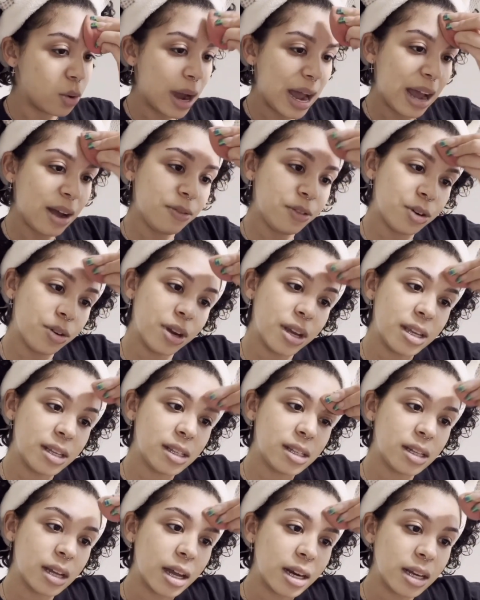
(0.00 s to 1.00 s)
after his
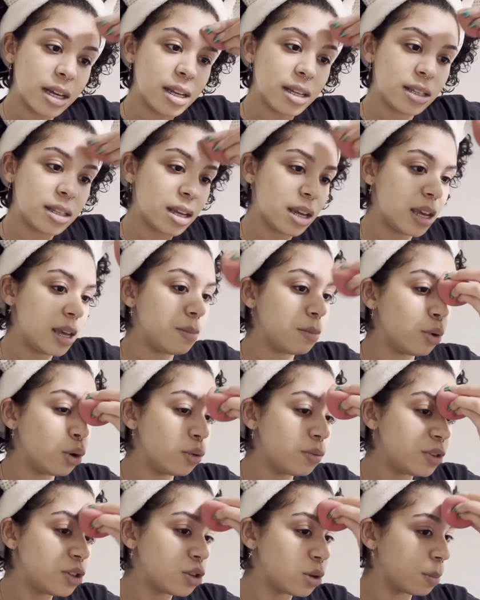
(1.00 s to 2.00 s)
studies, he
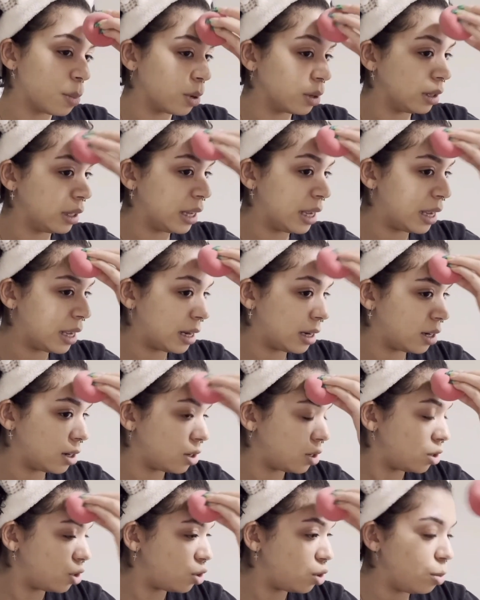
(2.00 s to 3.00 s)
moved to
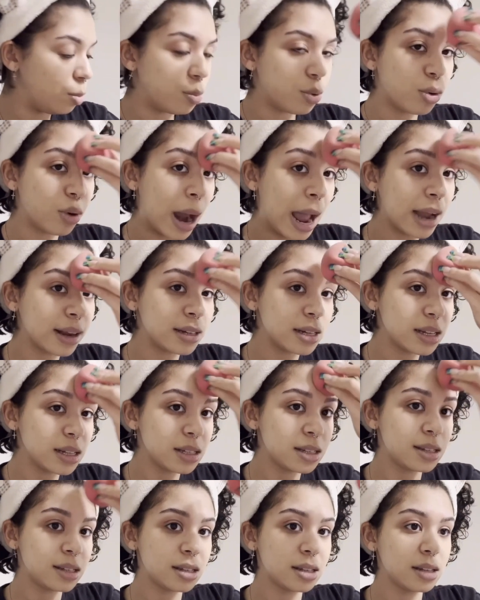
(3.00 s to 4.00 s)
Berlin to
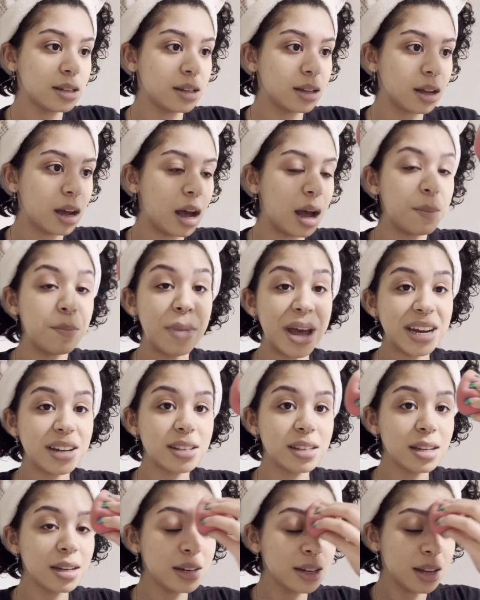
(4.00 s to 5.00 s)
practice
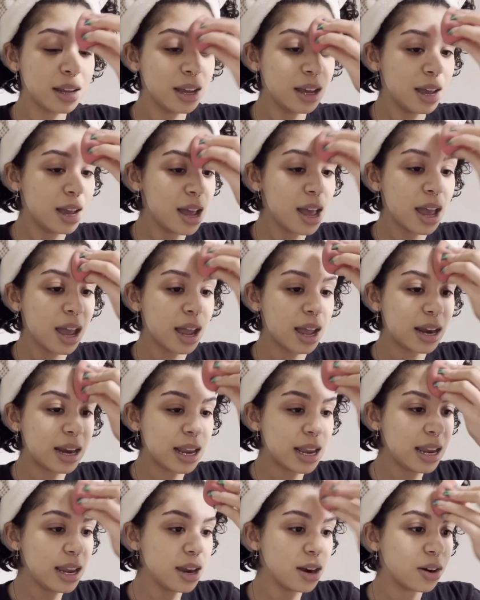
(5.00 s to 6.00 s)
medicine. And
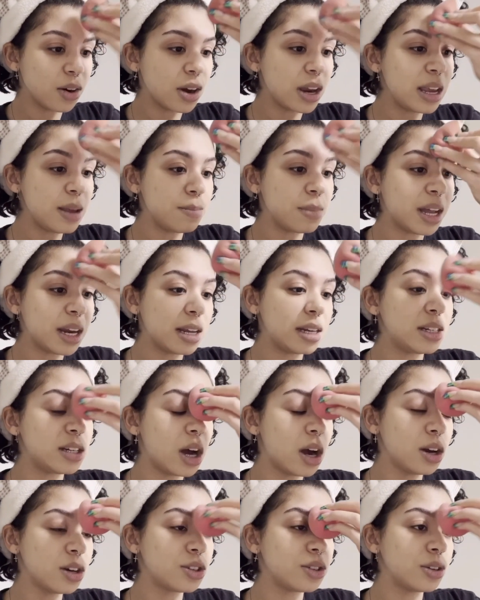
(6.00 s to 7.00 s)
here he met a
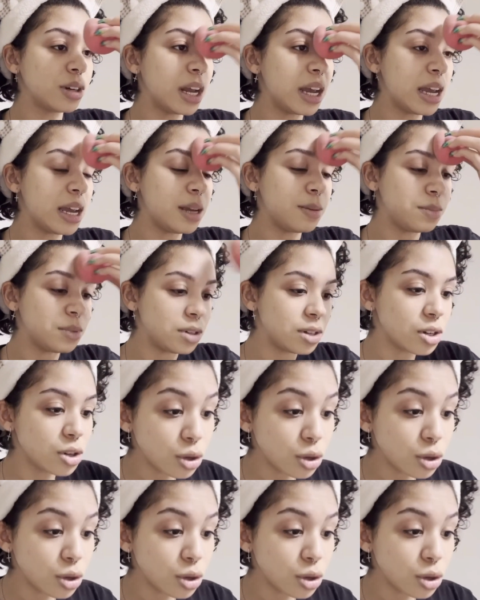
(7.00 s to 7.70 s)
doctor named